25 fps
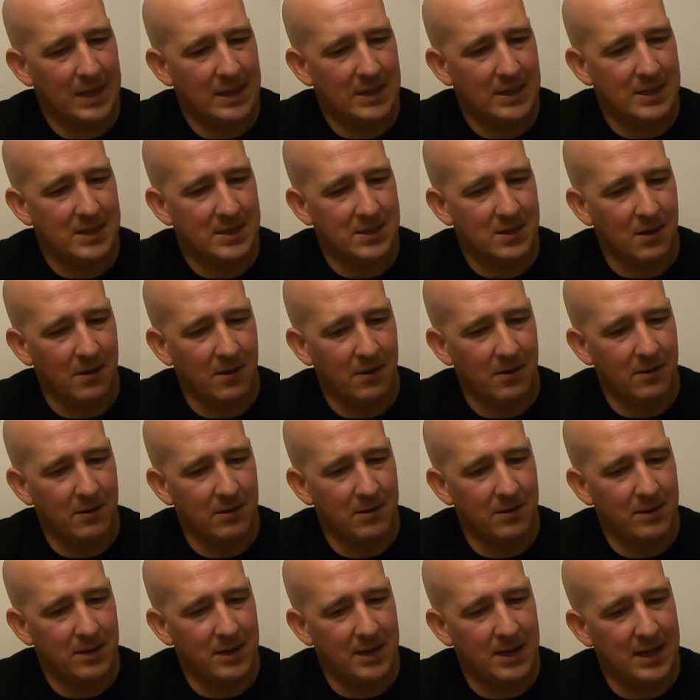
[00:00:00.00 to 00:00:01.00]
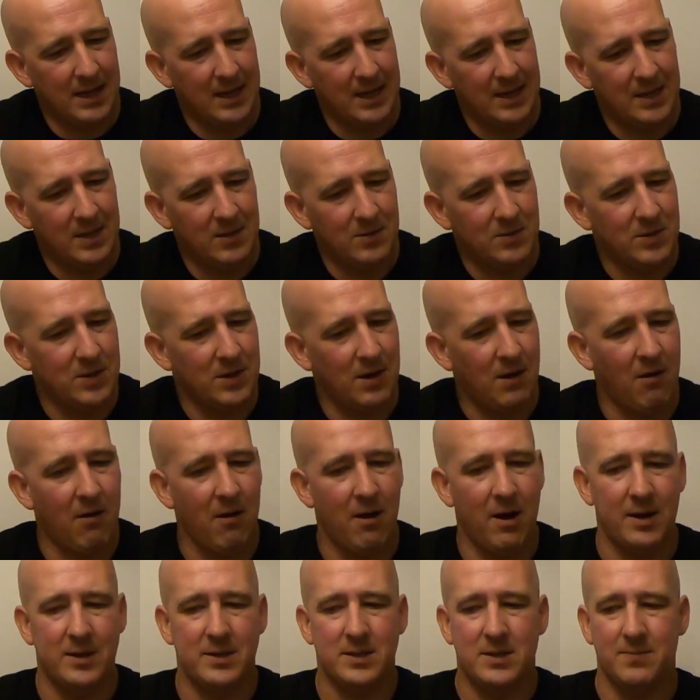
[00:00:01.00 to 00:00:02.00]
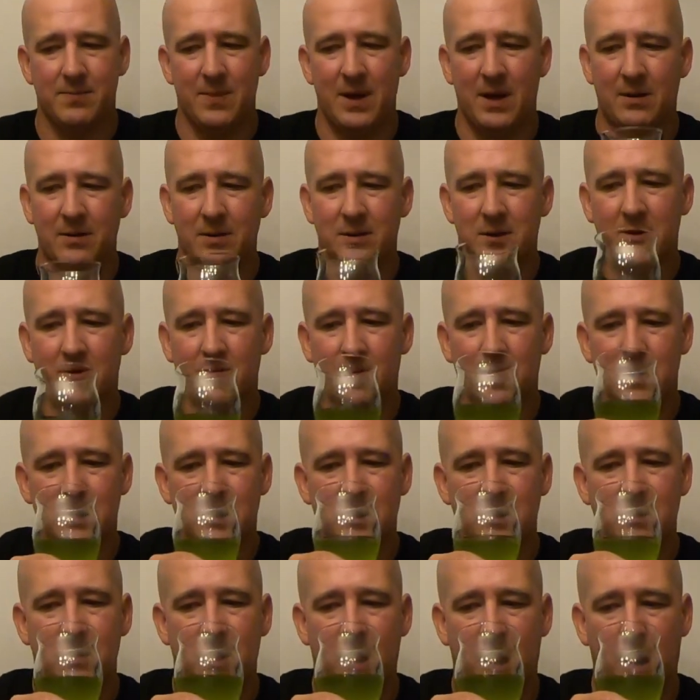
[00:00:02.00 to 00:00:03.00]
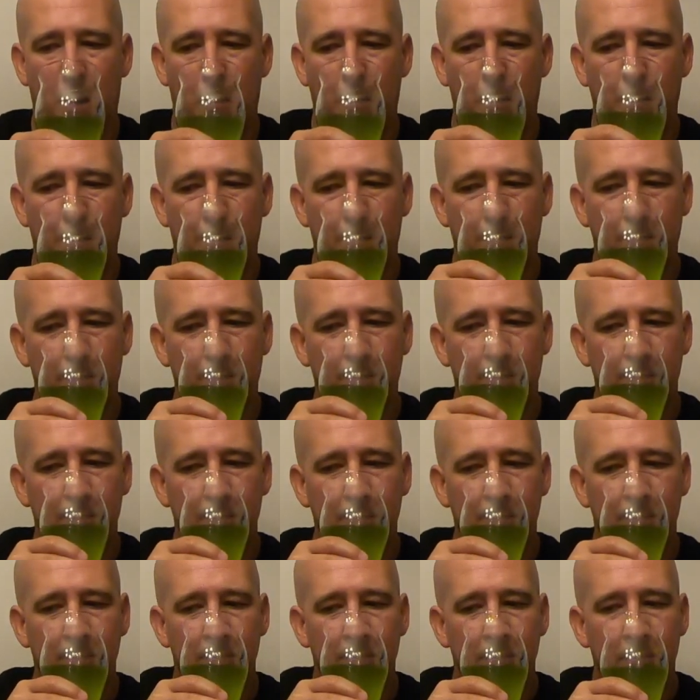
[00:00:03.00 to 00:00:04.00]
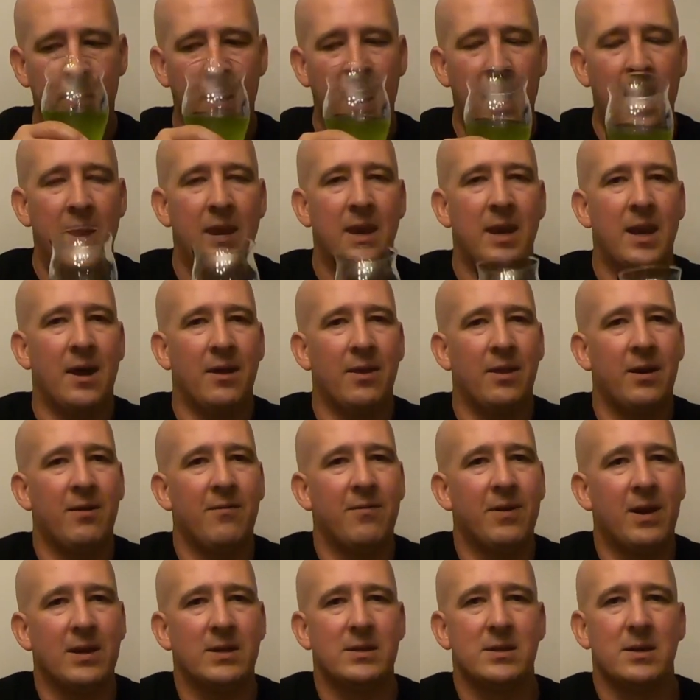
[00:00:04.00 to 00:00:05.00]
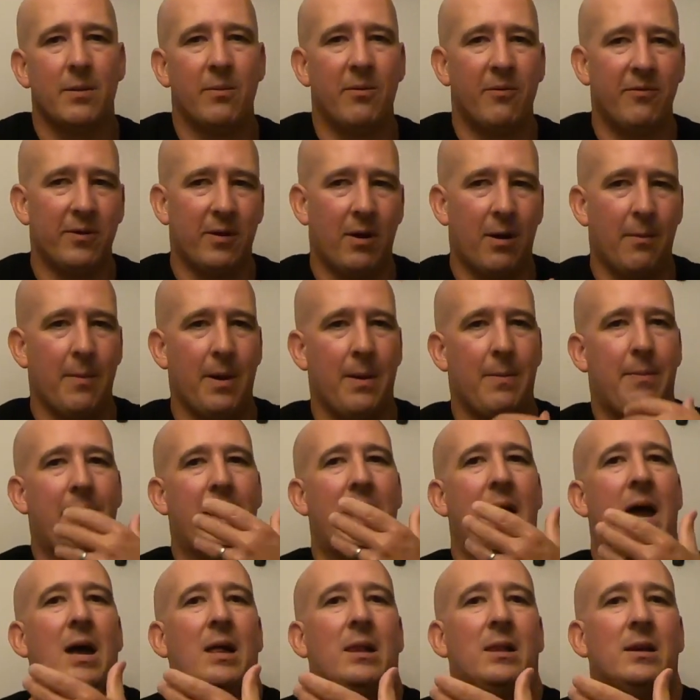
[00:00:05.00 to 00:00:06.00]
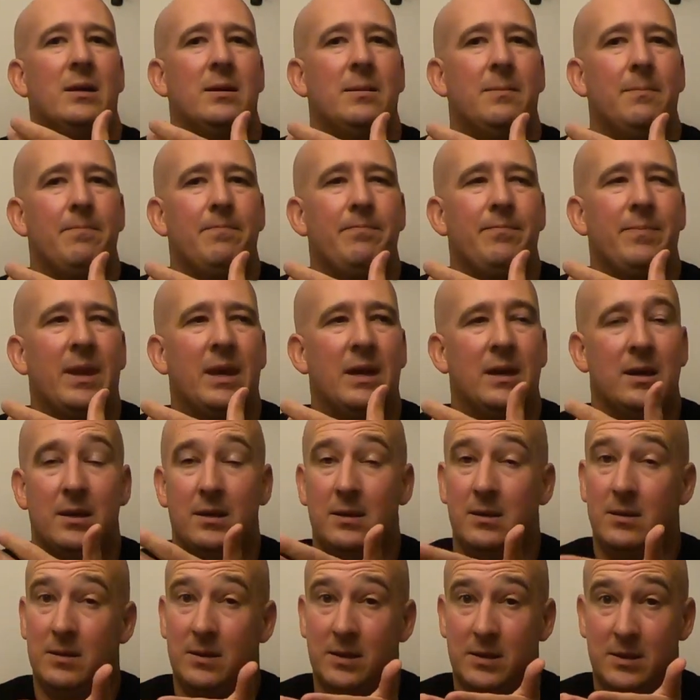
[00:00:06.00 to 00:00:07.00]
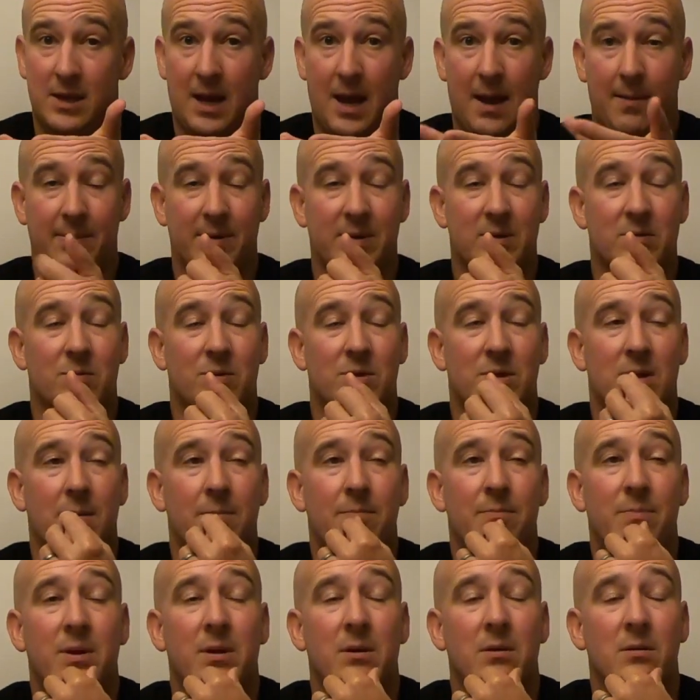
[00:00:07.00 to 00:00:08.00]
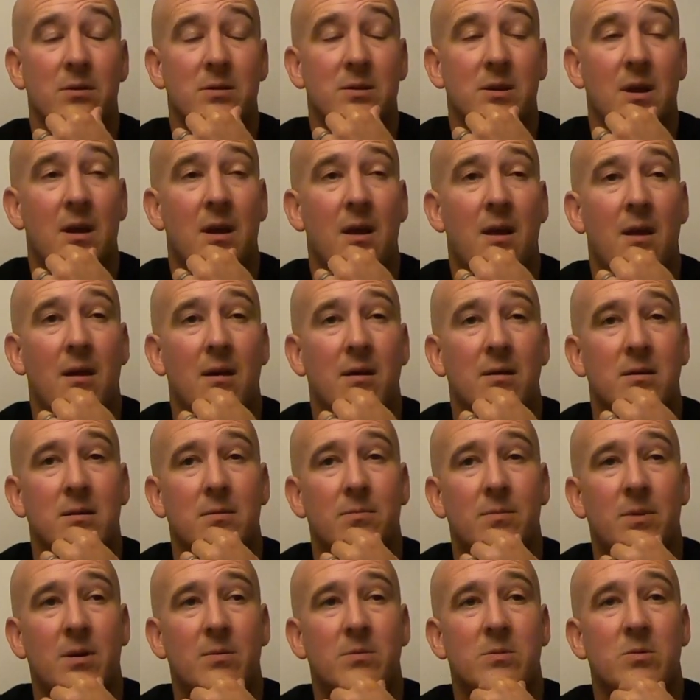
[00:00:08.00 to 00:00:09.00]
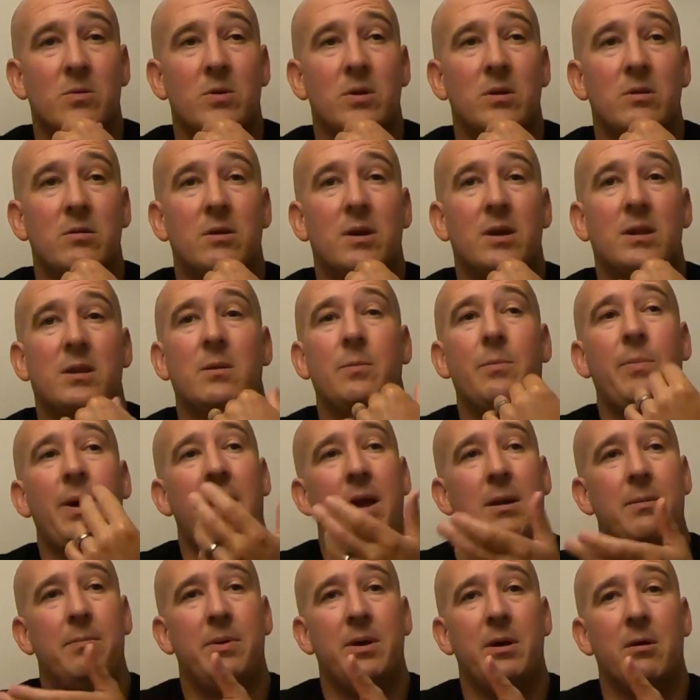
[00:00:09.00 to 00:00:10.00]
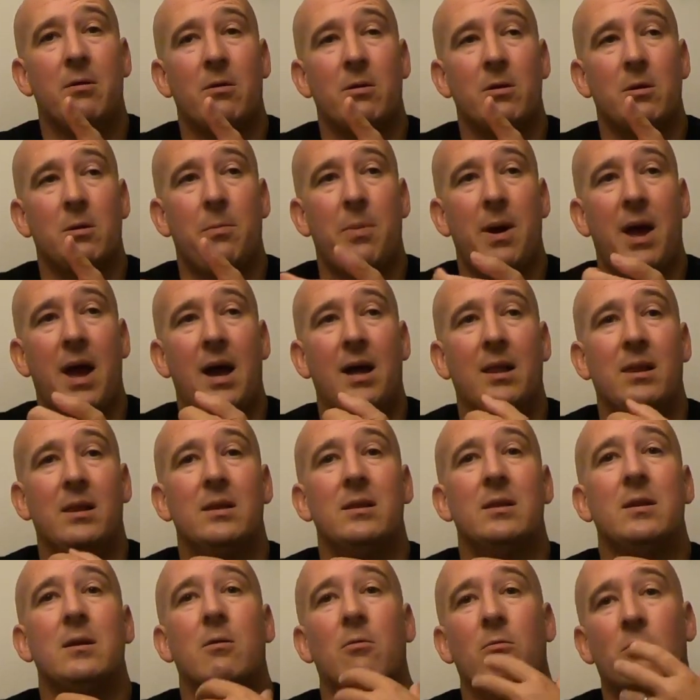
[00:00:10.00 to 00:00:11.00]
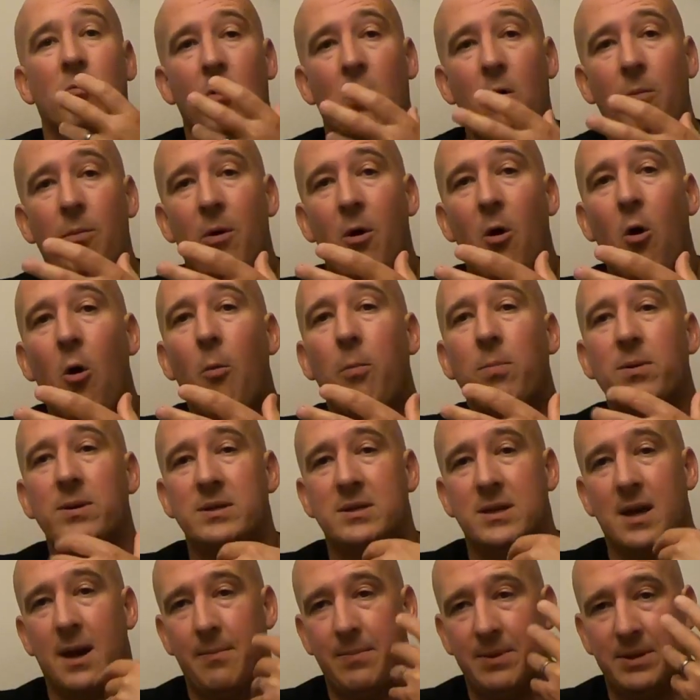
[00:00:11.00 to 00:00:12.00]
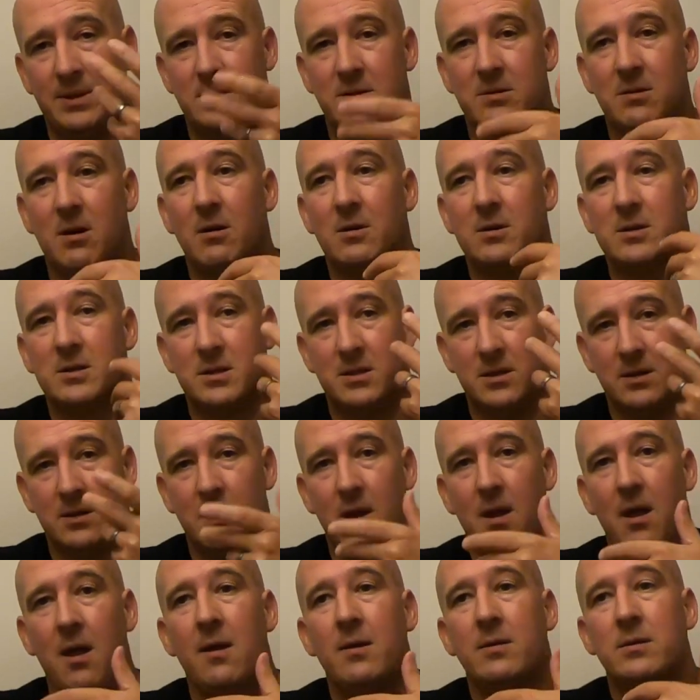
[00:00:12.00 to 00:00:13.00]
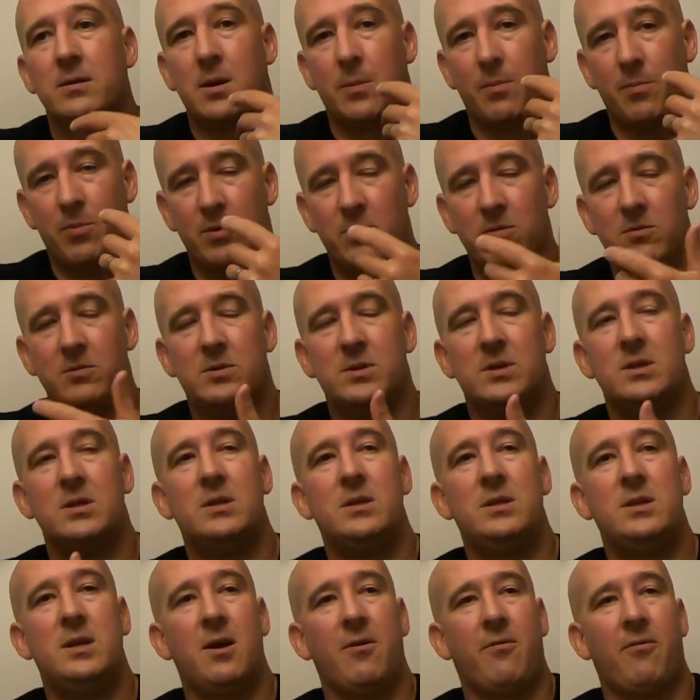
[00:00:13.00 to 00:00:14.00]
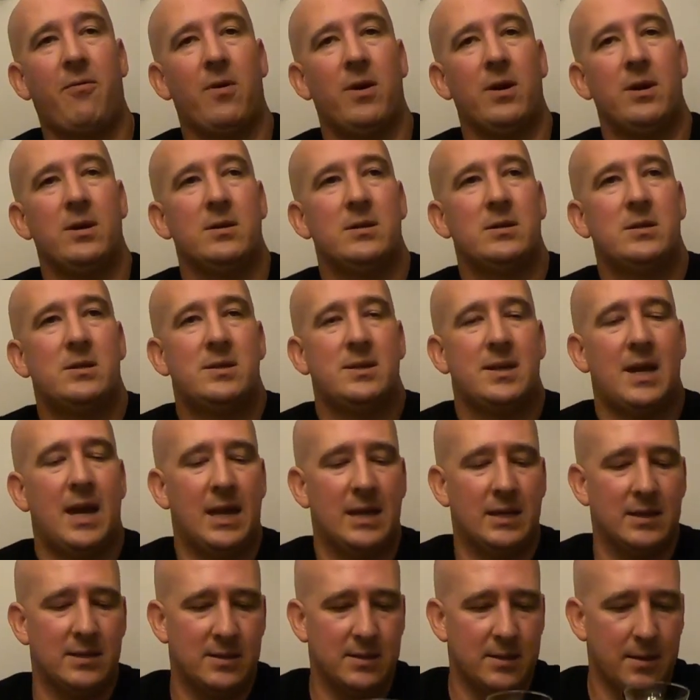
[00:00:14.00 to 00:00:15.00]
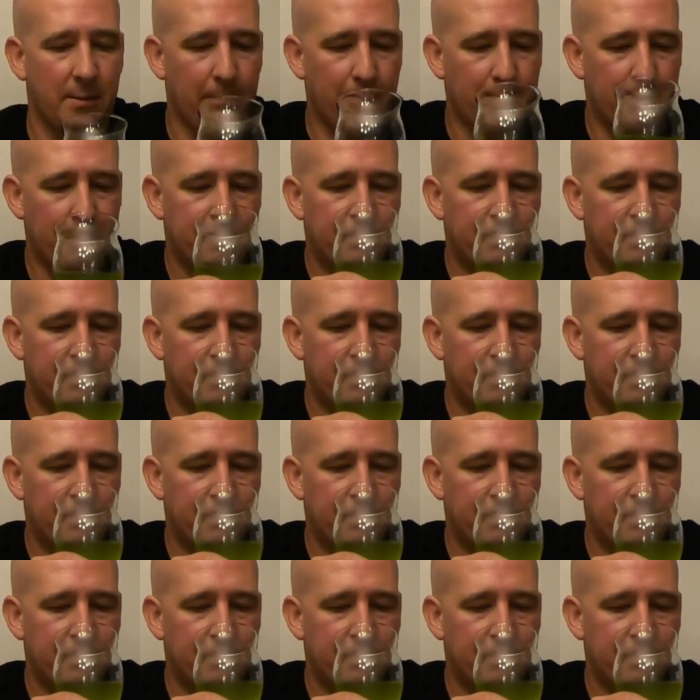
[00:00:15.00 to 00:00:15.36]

this, there's an odd smell to it too now. Now that I've got some of it on my palate, and this happens with some beers, sometimes when you get the beer on your palate, the aroma opens up and starts to, to produce different scents.